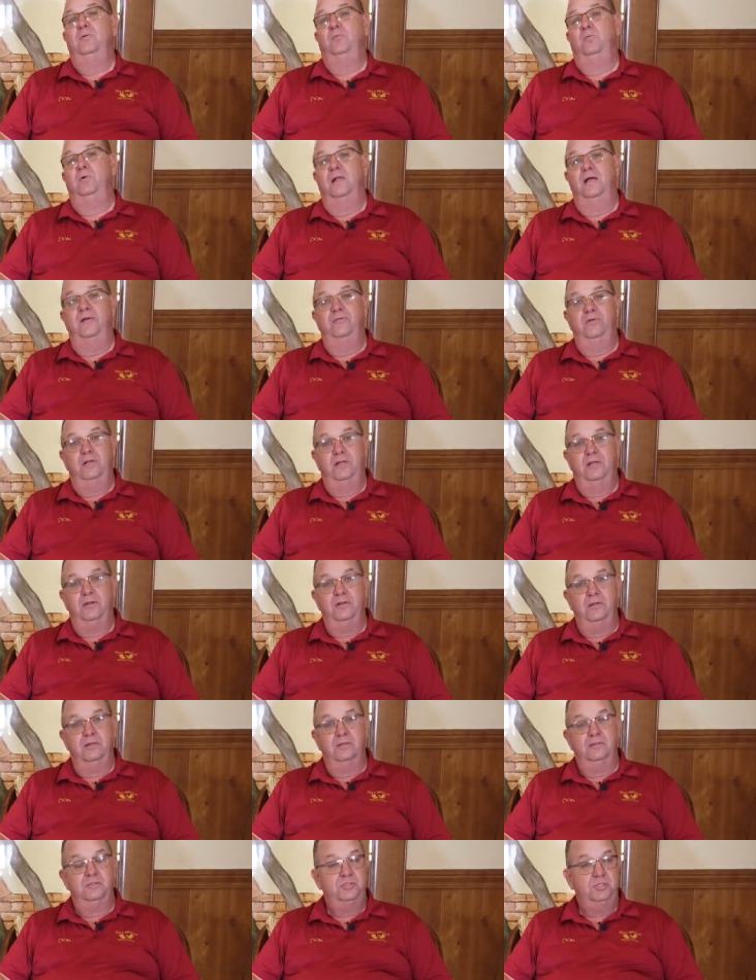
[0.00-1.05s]
We'll have
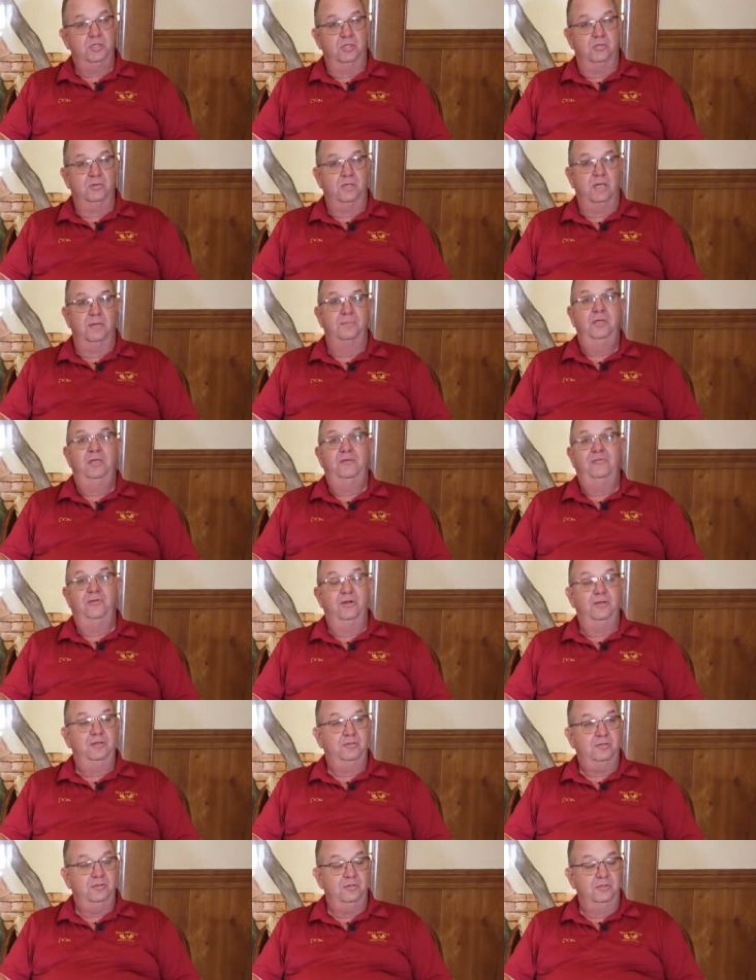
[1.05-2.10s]
another show coming
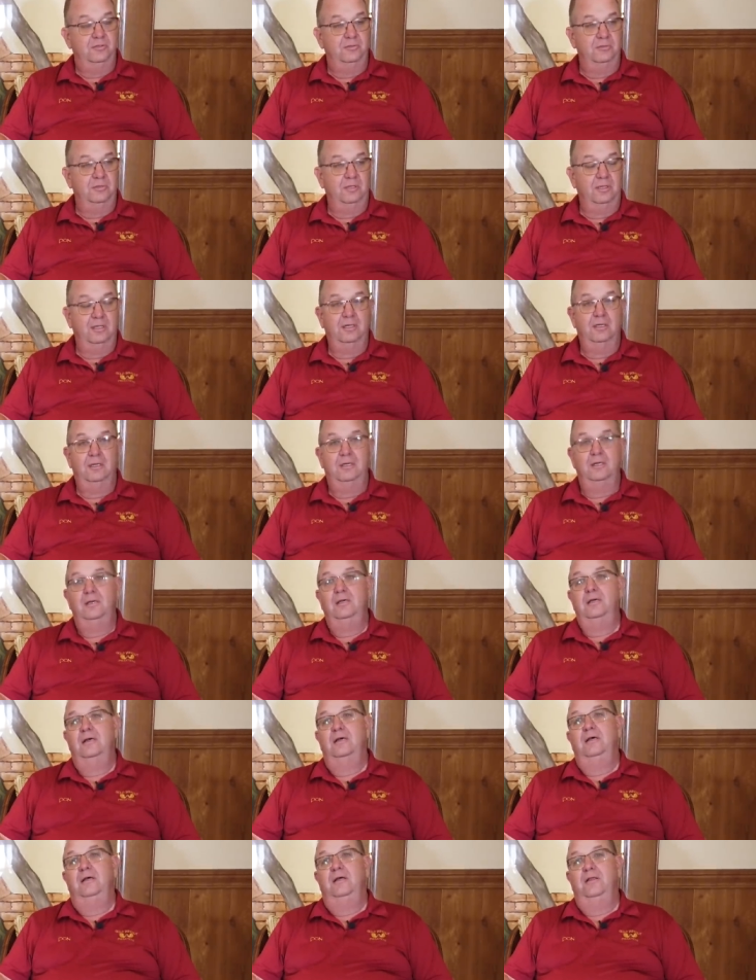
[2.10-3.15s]
very soon.
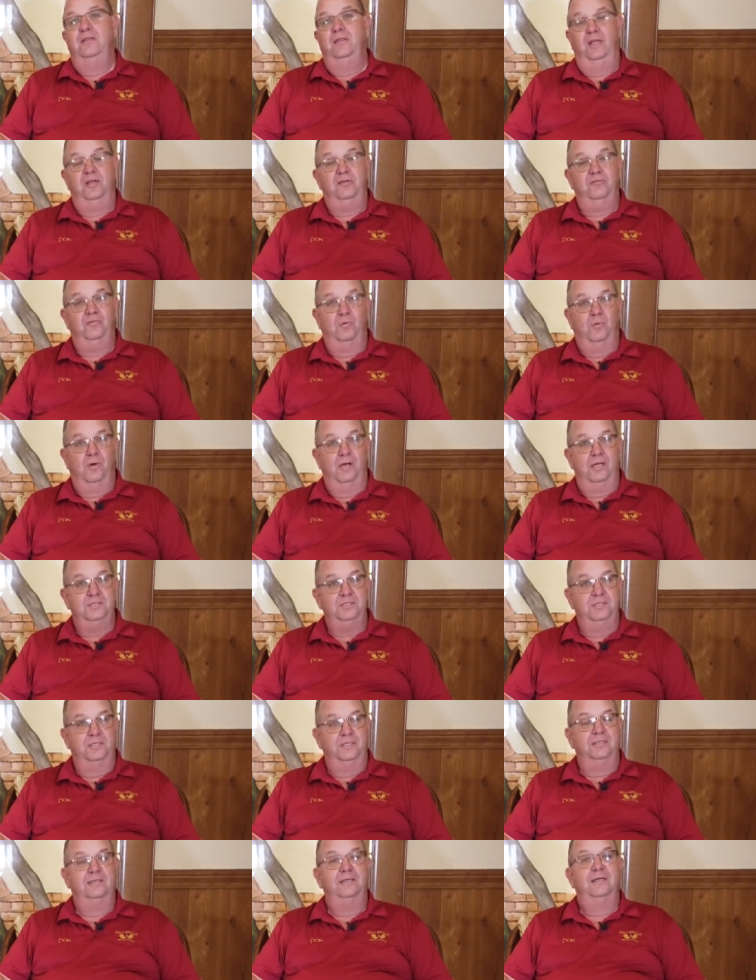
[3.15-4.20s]
Thanks for
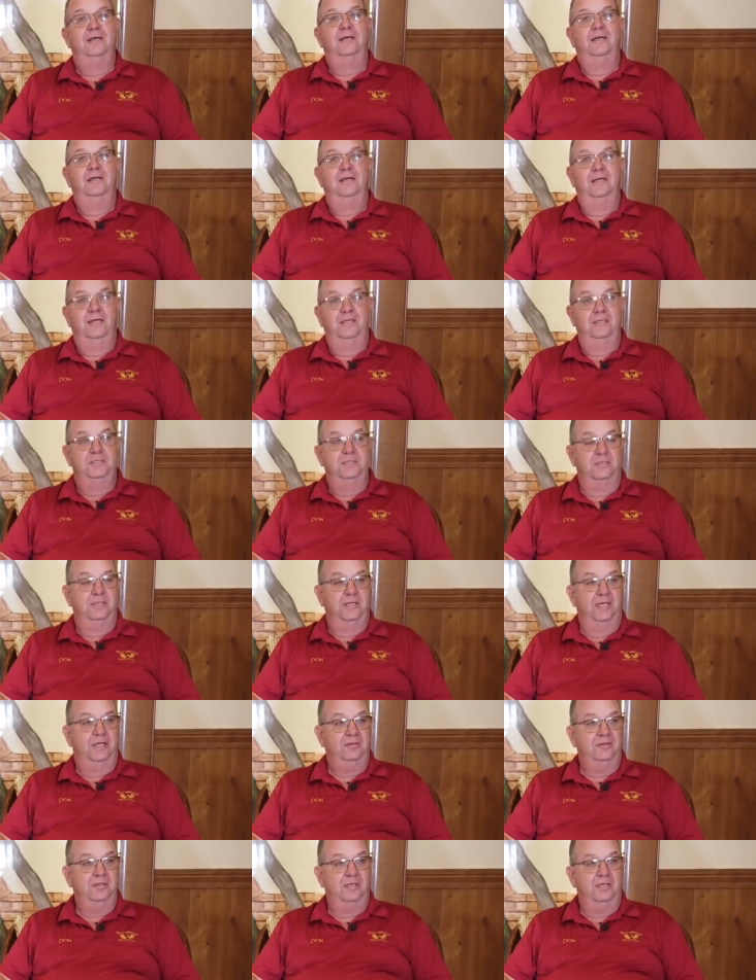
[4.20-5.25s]
watching. Until
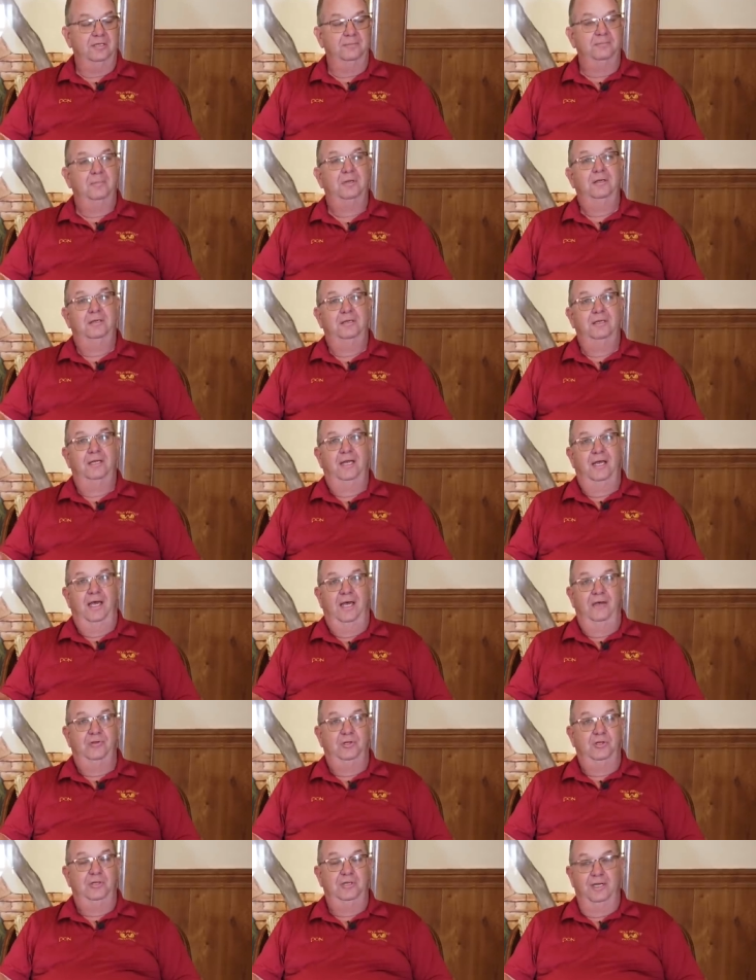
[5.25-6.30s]
next time,
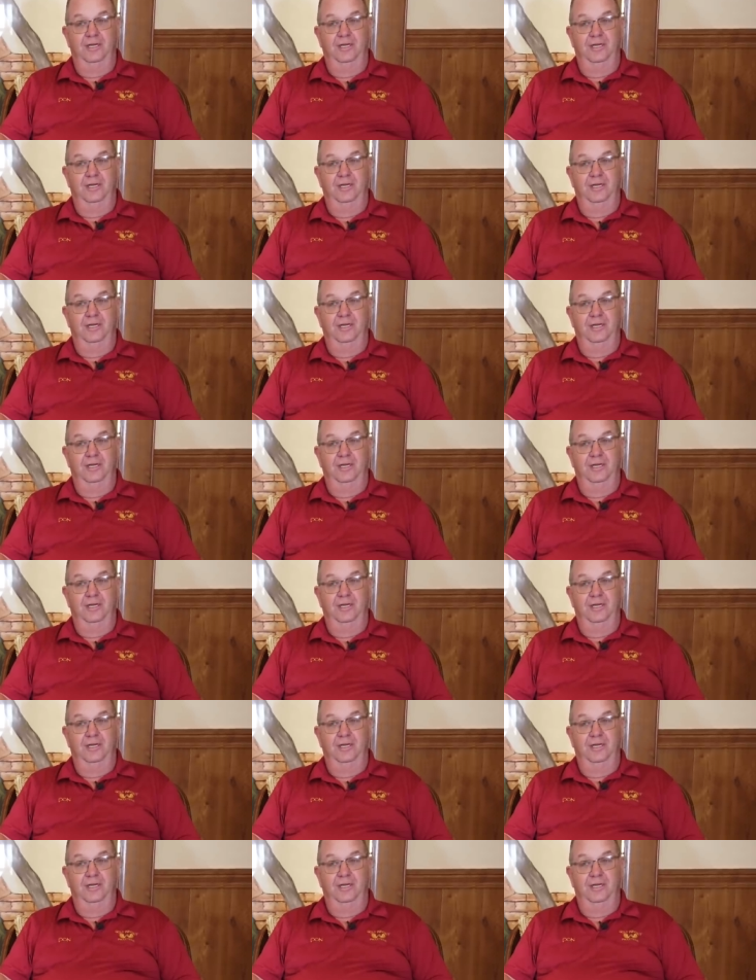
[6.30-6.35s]
have a good